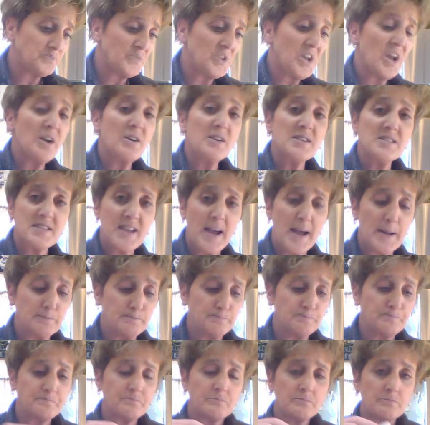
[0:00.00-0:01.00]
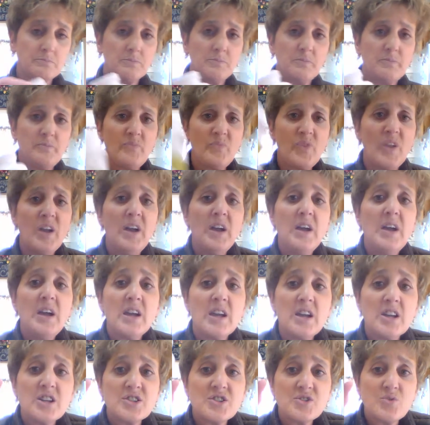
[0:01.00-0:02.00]
TerraZyme
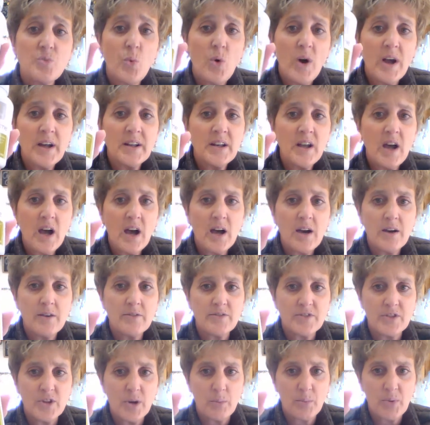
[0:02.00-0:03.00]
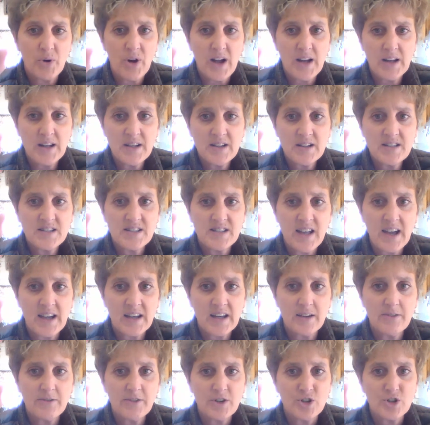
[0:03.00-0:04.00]
is one of the products that
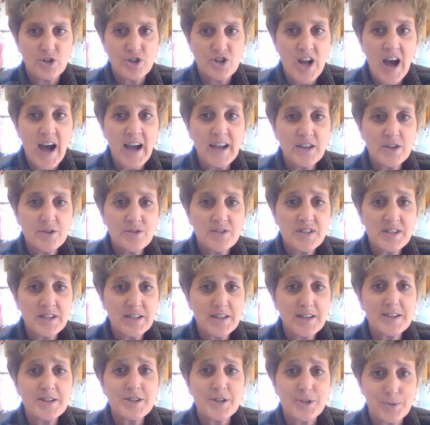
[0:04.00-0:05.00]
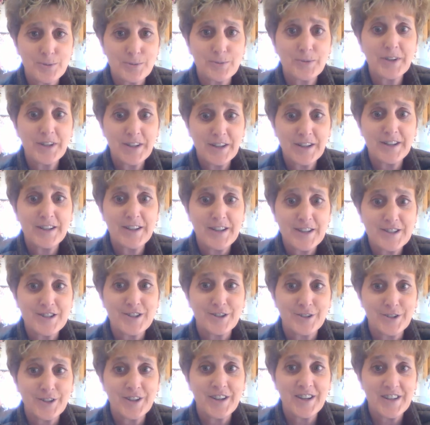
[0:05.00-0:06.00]
if you're not using this, you really need to
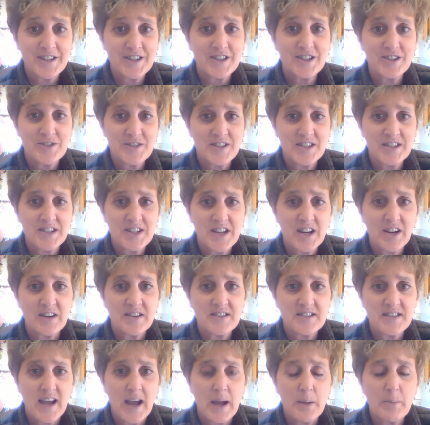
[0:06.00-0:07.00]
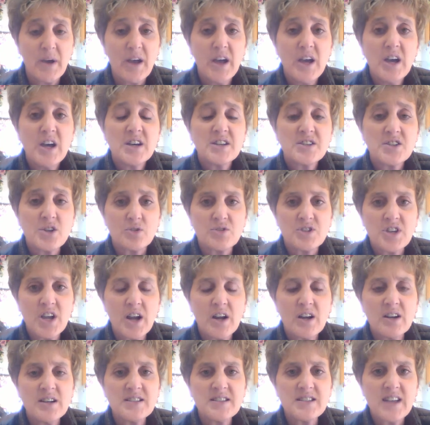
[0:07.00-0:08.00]
look into using TerraZyme. So
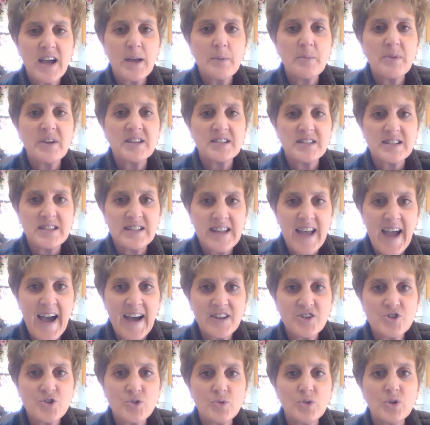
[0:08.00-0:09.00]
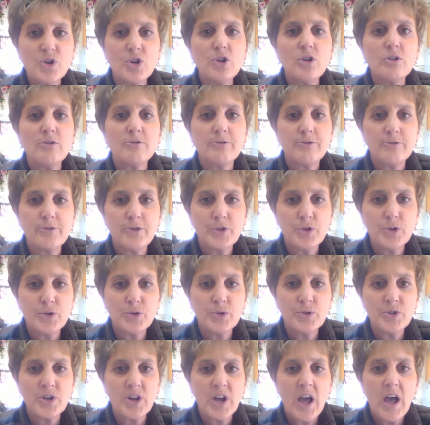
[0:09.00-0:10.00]
TerraZyme is natural
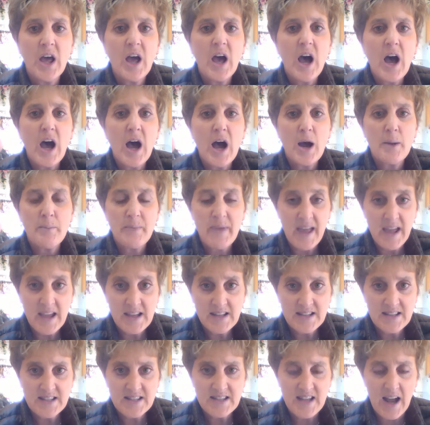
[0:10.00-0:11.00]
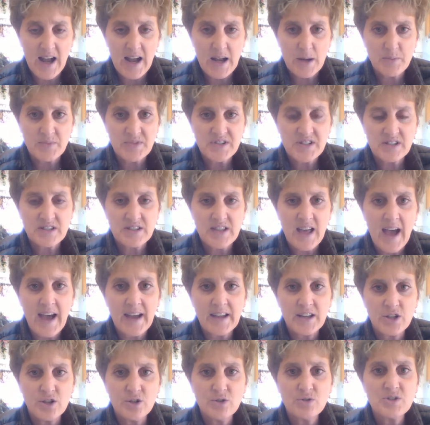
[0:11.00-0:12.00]
food enzymes
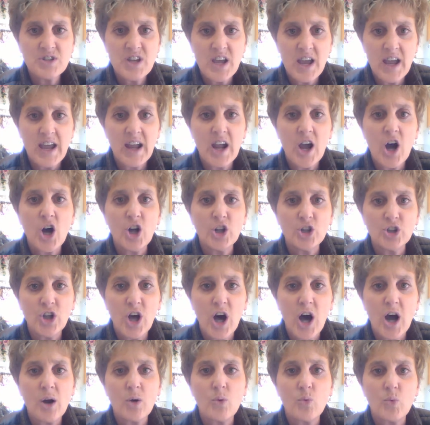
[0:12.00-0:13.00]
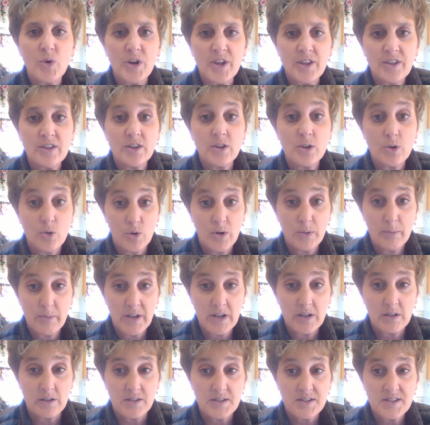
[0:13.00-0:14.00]
that you take along with your
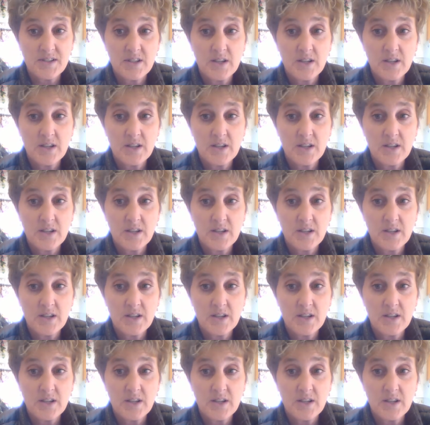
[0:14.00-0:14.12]
meals.